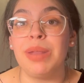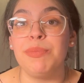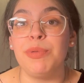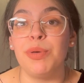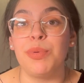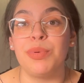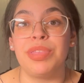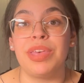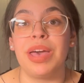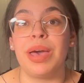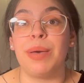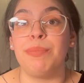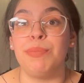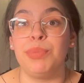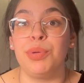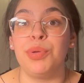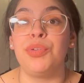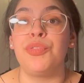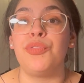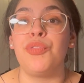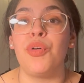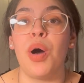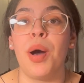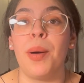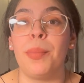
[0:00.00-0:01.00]
me with that
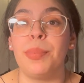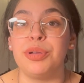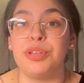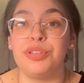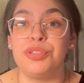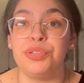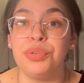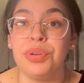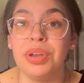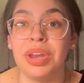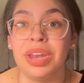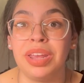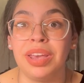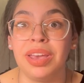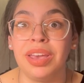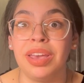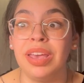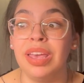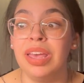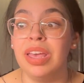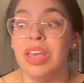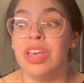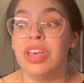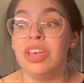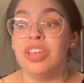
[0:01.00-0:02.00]
beautiful
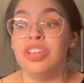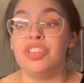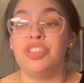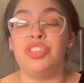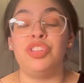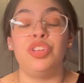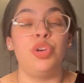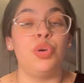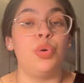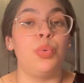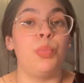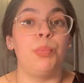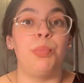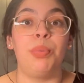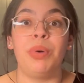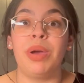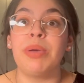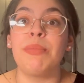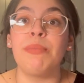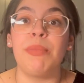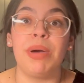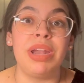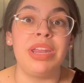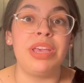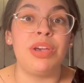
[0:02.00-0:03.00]
opportunity to
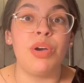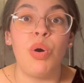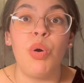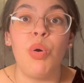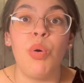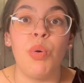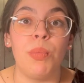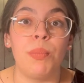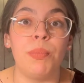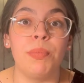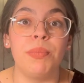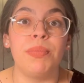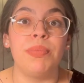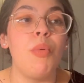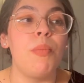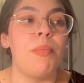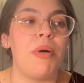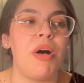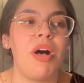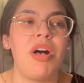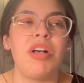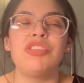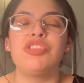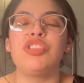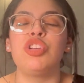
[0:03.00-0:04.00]
bring money home, but
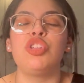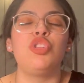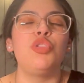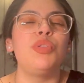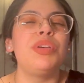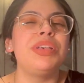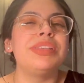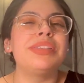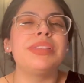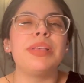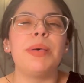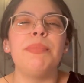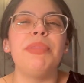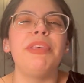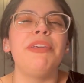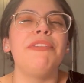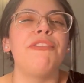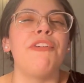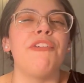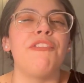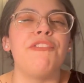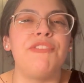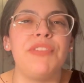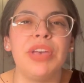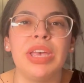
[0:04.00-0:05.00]
also doing something
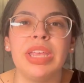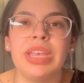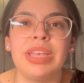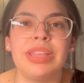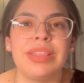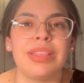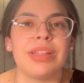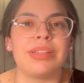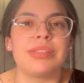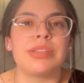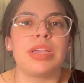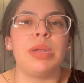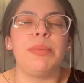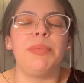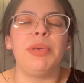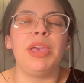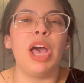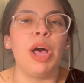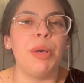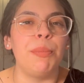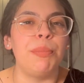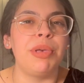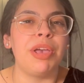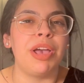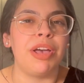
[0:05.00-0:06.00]
fulfilling that's going to be
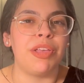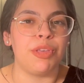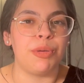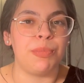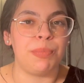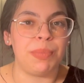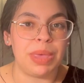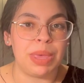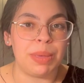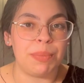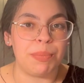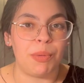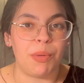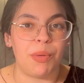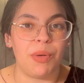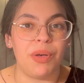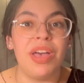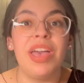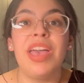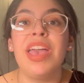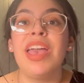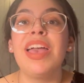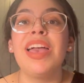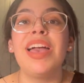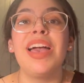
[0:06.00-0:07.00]
helping other people.
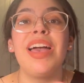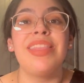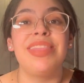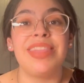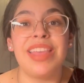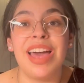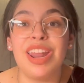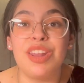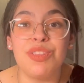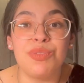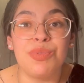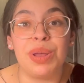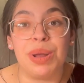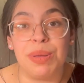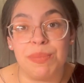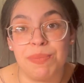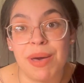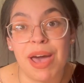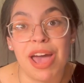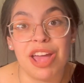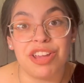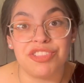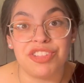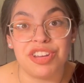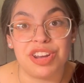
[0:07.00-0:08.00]
And that is what I'm
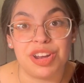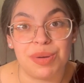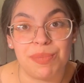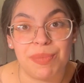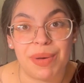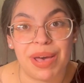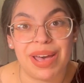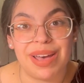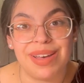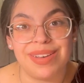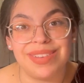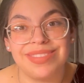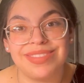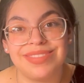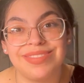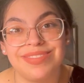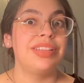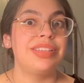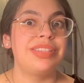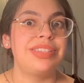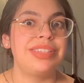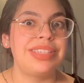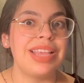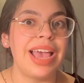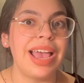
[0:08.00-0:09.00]
passionate about.
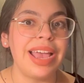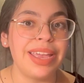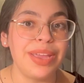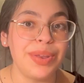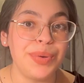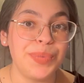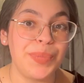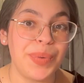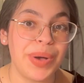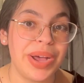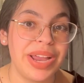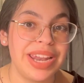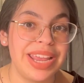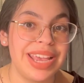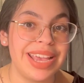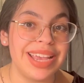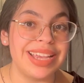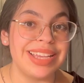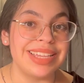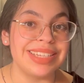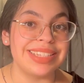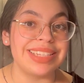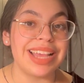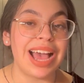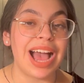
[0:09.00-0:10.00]
The second one
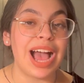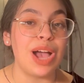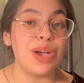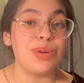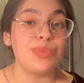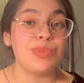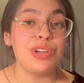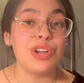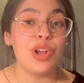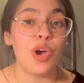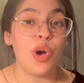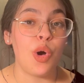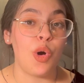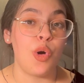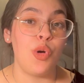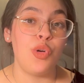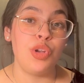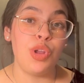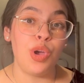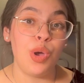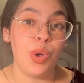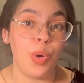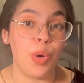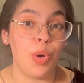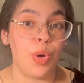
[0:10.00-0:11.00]
is I want to own
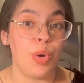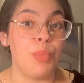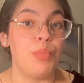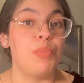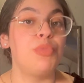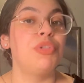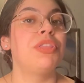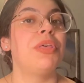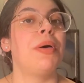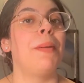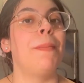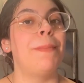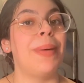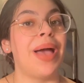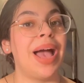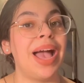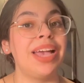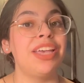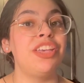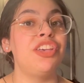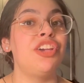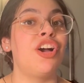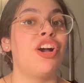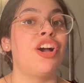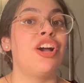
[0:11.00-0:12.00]
a home with a
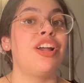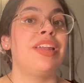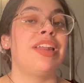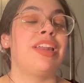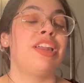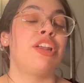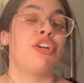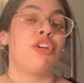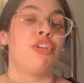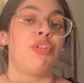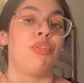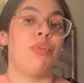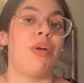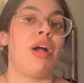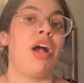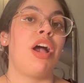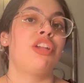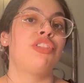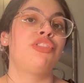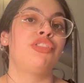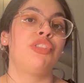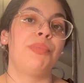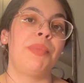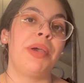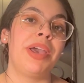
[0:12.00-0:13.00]
backyard and a
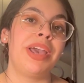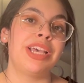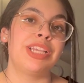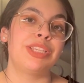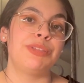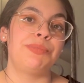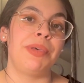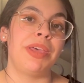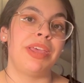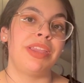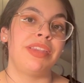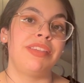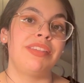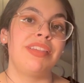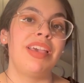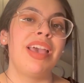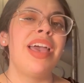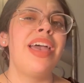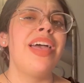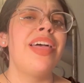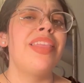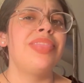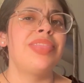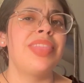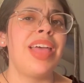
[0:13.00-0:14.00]
garage for my husband.
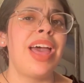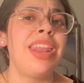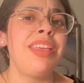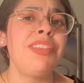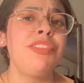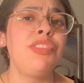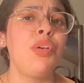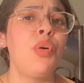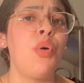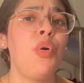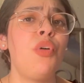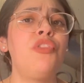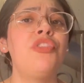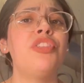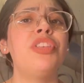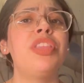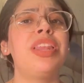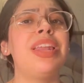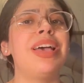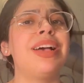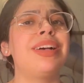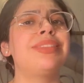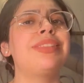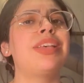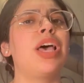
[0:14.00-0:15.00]
That is the goal for the
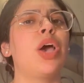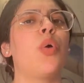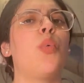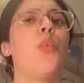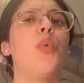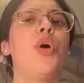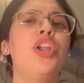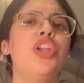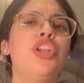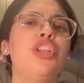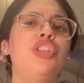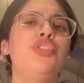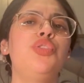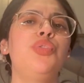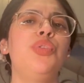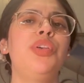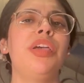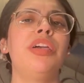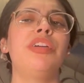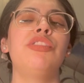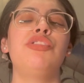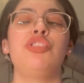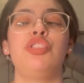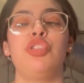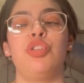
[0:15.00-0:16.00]
next like one to two
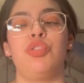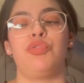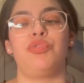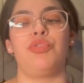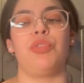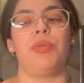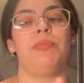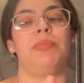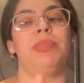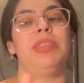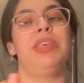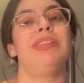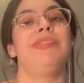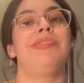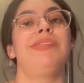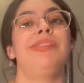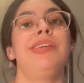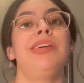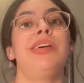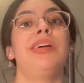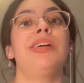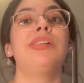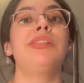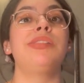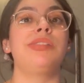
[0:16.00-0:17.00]
years, you know, from this
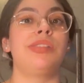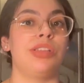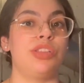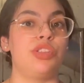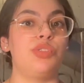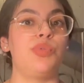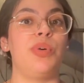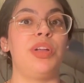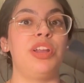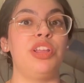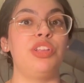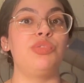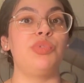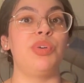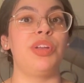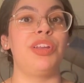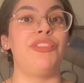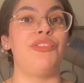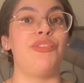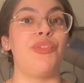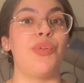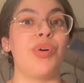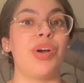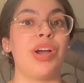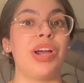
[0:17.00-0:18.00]
year to twenty
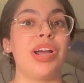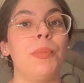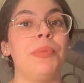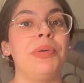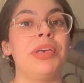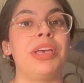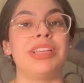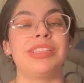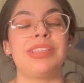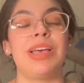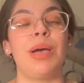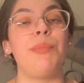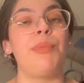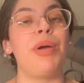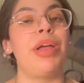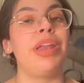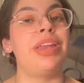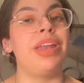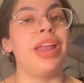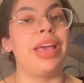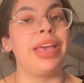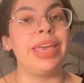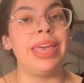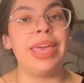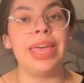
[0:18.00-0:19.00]
twenty-four, because I'm ready
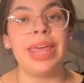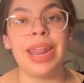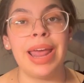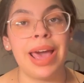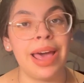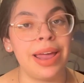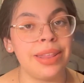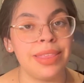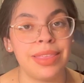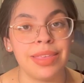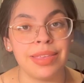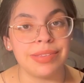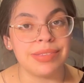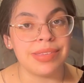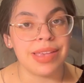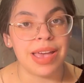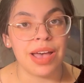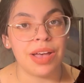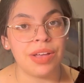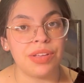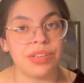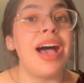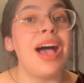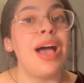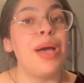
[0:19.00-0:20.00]
to get out of this
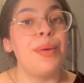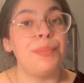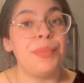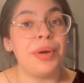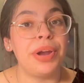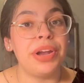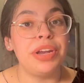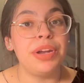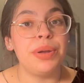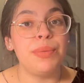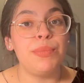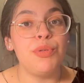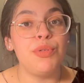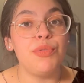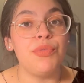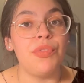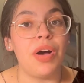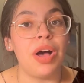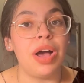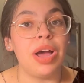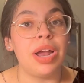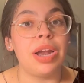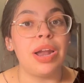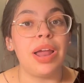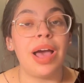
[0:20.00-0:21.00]
house. I'm ready to move
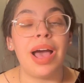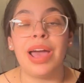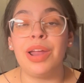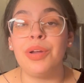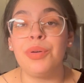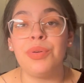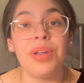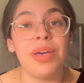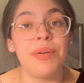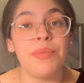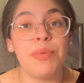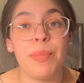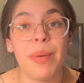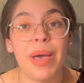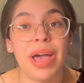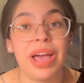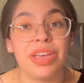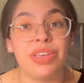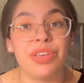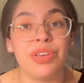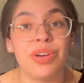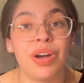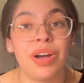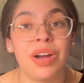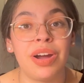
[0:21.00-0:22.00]
on. I don't have a
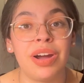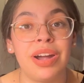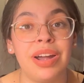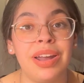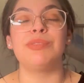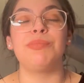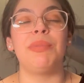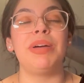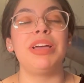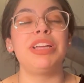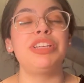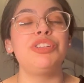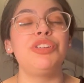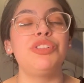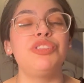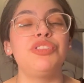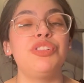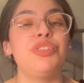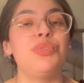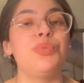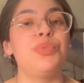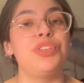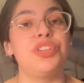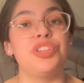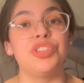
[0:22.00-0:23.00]
backyard. My
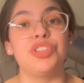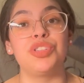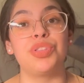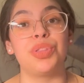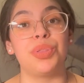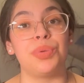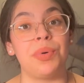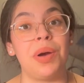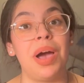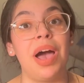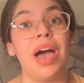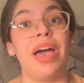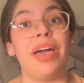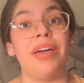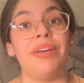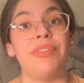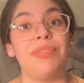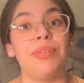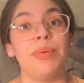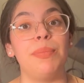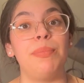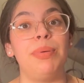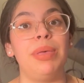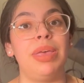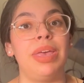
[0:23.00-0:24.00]
children would just
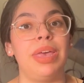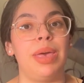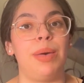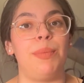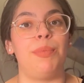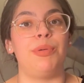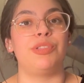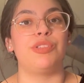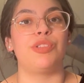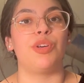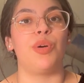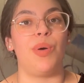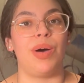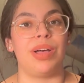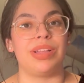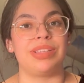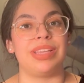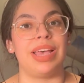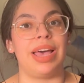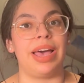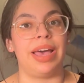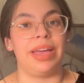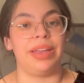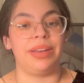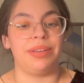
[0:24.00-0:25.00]
thrive being able to go
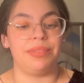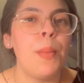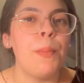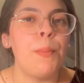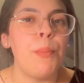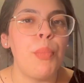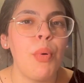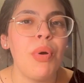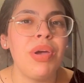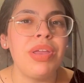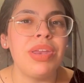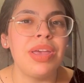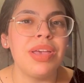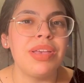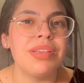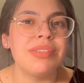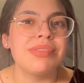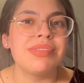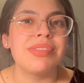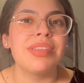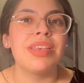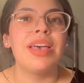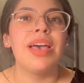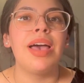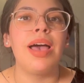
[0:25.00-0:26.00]
outside. Point
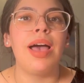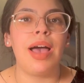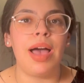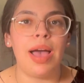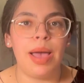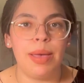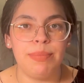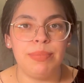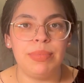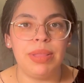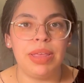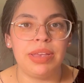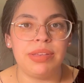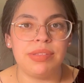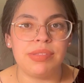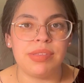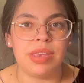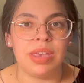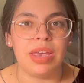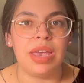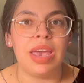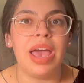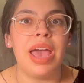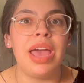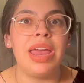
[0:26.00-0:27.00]
is, I'm
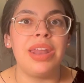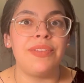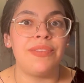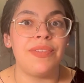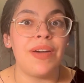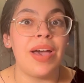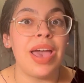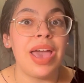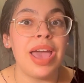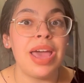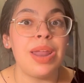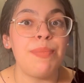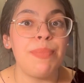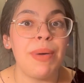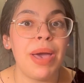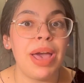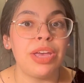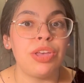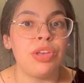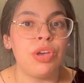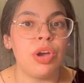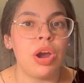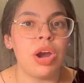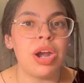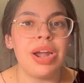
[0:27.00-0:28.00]
lazy. And if I had a
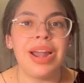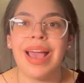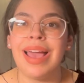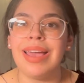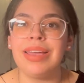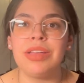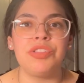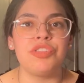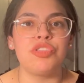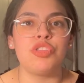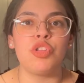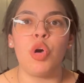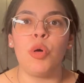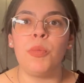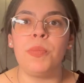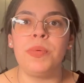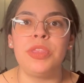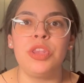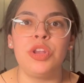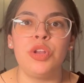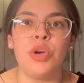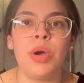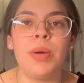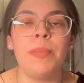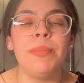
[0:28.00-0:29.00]
backyard, I could just open
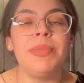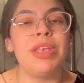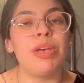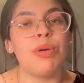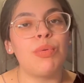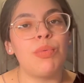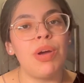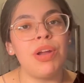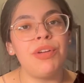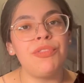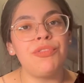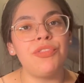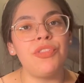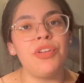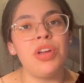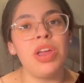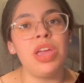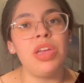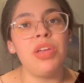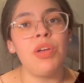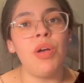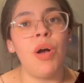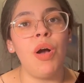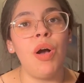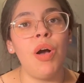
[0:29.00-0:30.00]
the door and be like, run free,
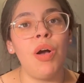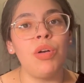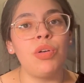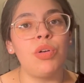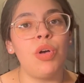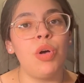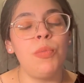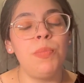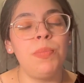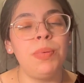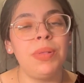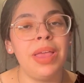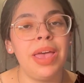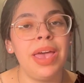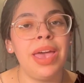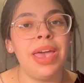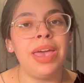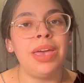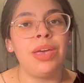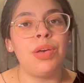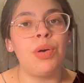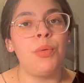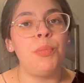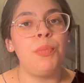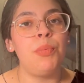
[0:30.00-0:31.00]
y'all. Go play,
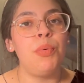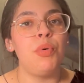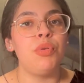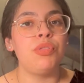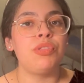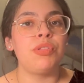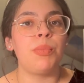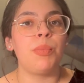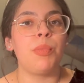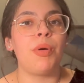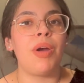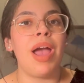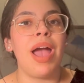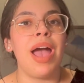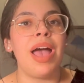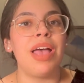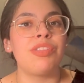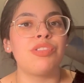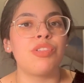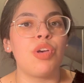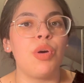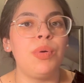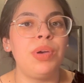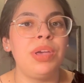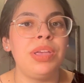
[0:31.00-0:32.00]
go pull some grass,
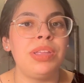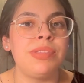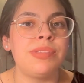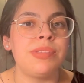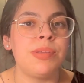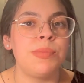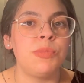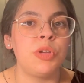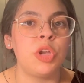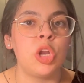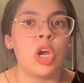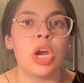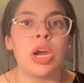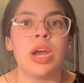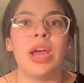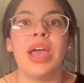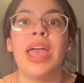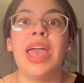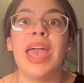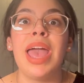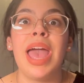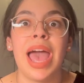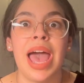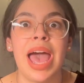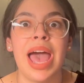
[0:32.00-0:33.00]
go eat some dirt,
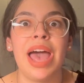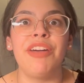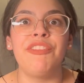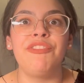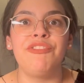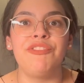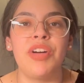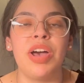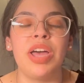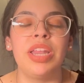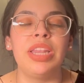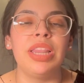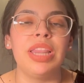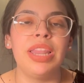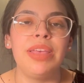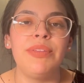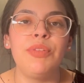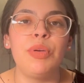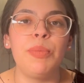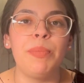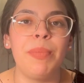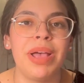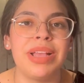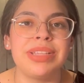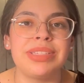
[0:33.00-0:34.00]
have fun, live
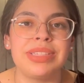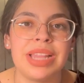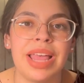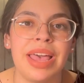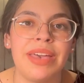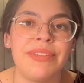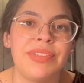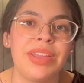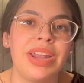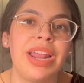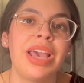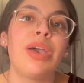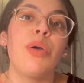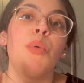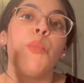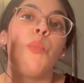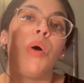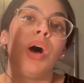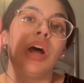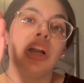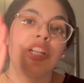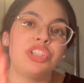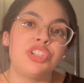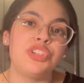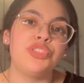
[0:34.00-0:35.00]
your best life. And I could
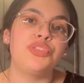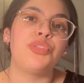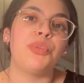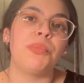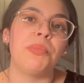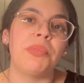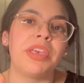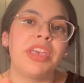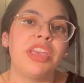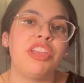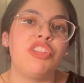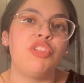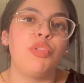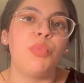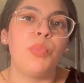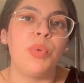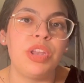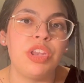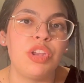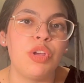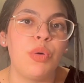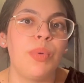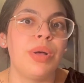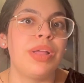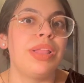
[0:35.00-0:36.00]
watch you from the kitchen
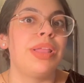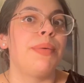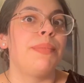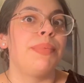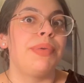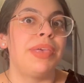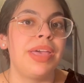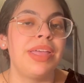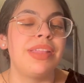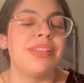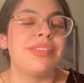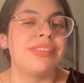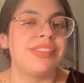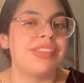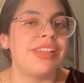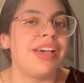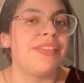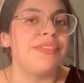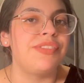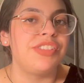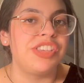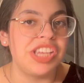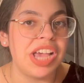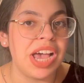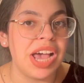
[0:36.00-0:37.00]
window while I'm getting
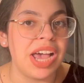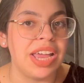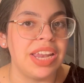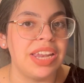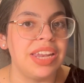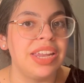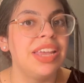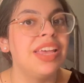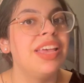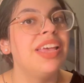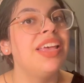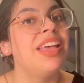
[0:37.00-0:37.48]
stuff done.